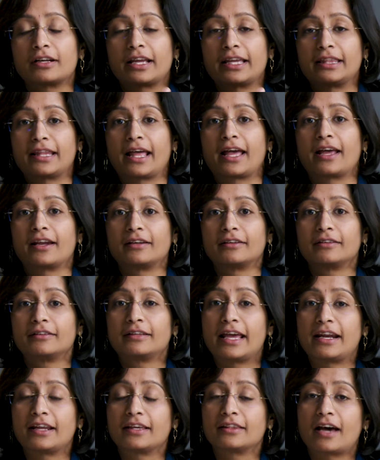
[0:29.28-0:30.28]
and then
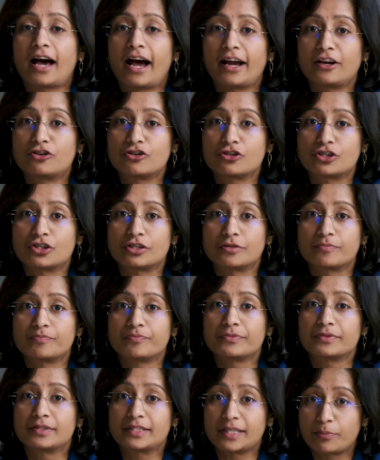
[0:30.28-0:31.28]
getting the hydrogen
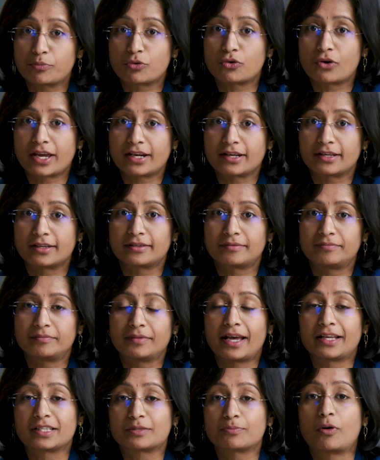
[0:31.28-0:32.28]
separated
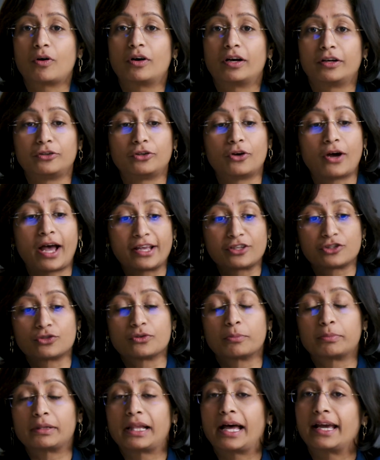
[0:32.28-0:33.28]
as, you know, as you
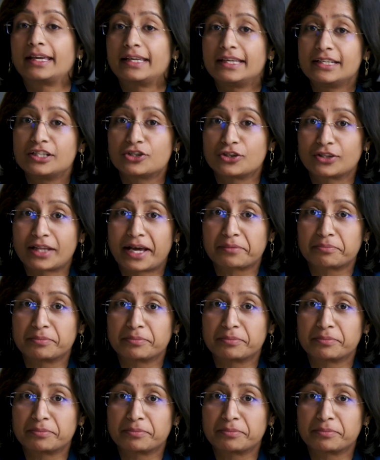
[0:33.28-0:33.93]
apply heat to that